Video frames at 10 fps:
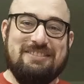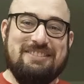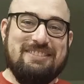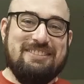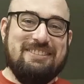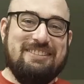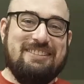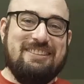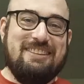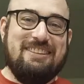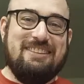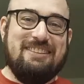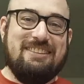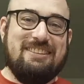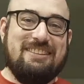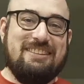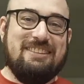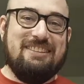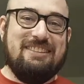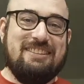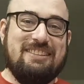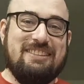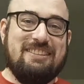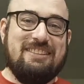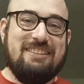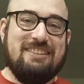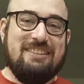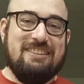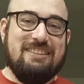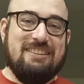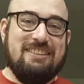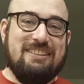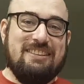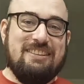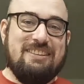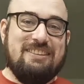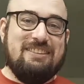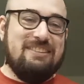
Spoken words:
(not speaking)